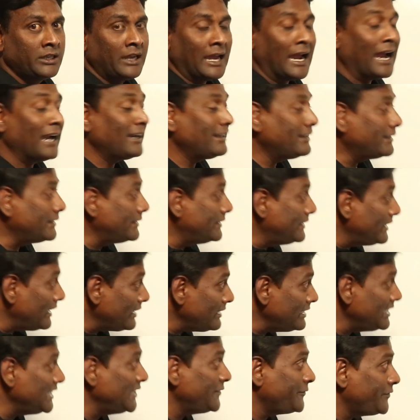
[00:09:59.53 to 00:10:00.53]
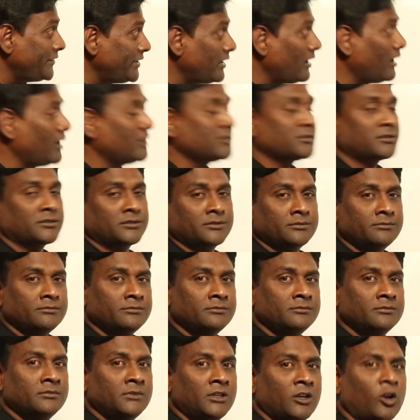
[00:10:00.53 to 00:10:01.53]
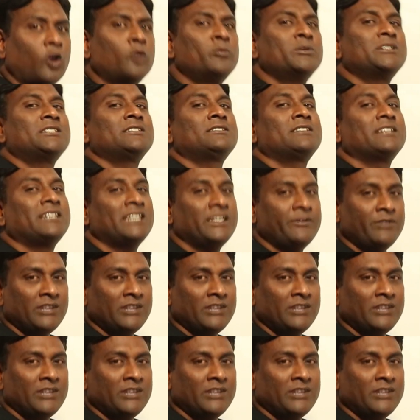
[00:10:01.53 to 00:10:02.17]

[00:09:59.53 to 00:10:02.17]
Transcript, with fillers: And then if you ask how much is the K